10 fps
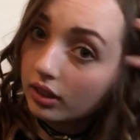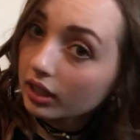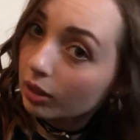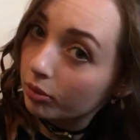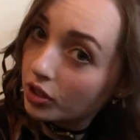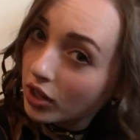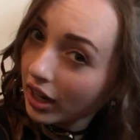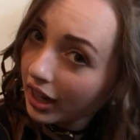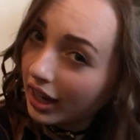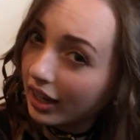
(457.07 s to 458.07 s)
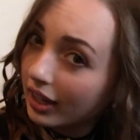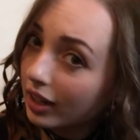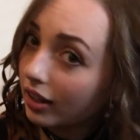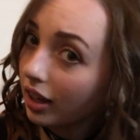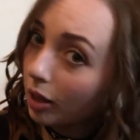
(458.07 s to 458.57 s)
And I'm gonna try to kind of get
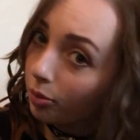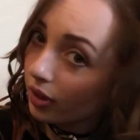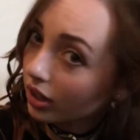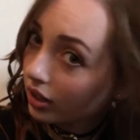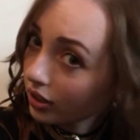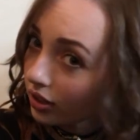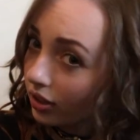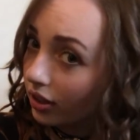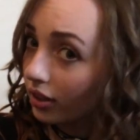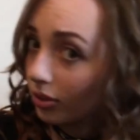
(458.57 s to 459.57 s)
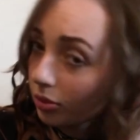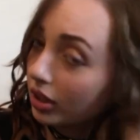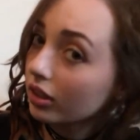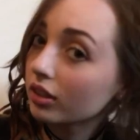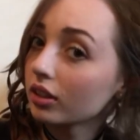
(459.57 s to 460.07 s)
it up under. I'm
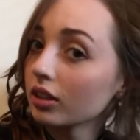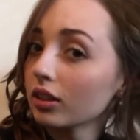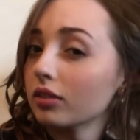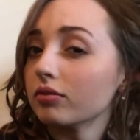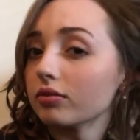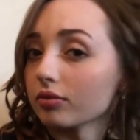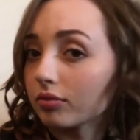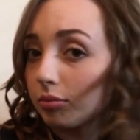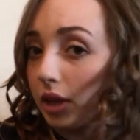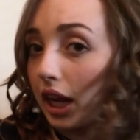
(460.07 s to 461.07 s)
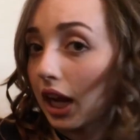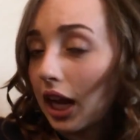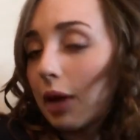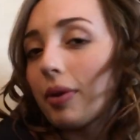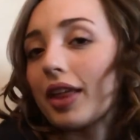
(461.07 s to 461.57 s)
gonna
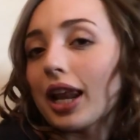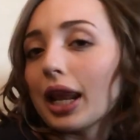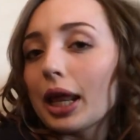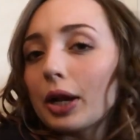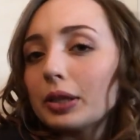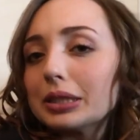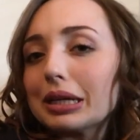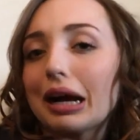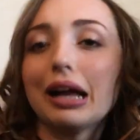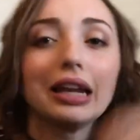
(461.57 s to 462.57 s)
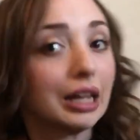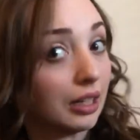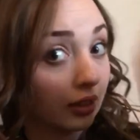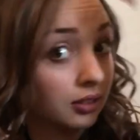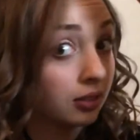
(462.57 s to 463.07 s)
play with it a little,
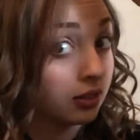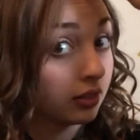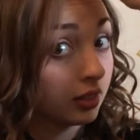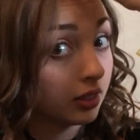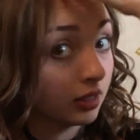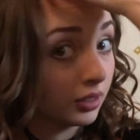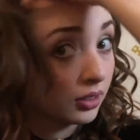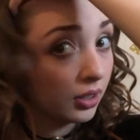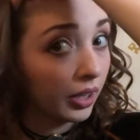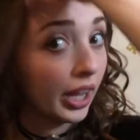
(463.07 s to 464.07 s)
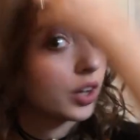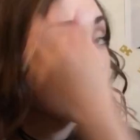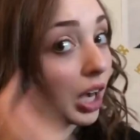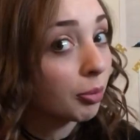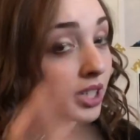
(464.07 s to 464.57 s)
darling. Okay, and
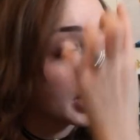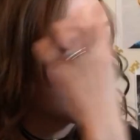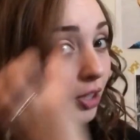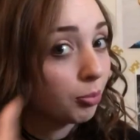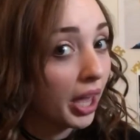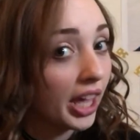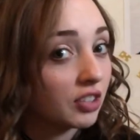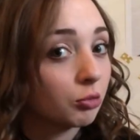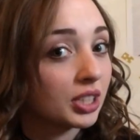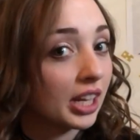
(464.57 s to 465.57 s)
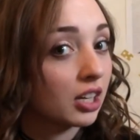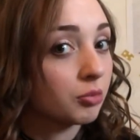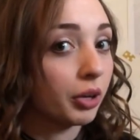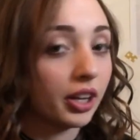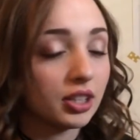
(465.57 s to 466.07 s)
try to protect your bangs from this
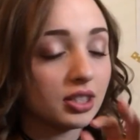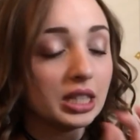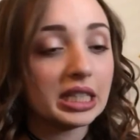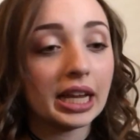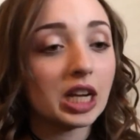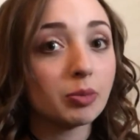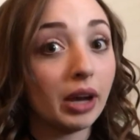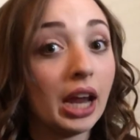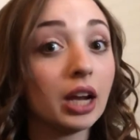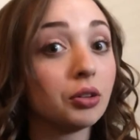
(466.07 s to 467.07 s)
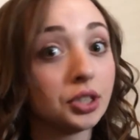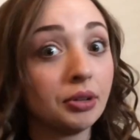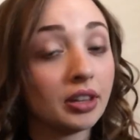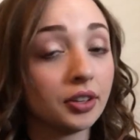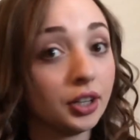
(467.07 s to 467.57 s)
hairspray because this hairspray ain't gonna do
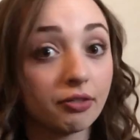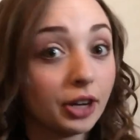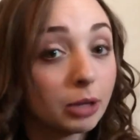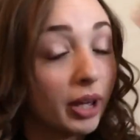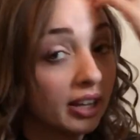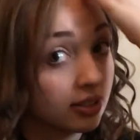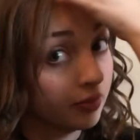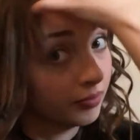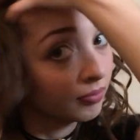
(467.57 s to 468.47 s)
nothing good for your bangs.